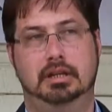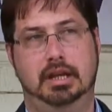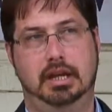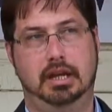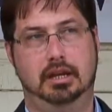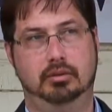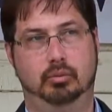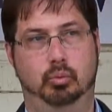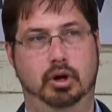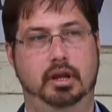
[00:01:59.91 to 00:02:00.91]

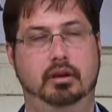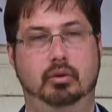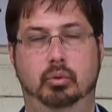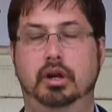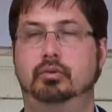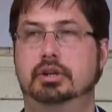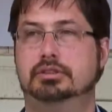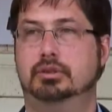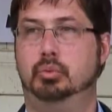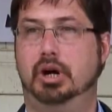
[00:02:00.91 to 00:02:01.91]
And one
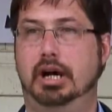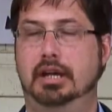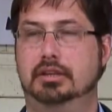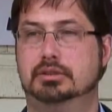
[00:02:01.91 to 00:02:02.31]
reason why is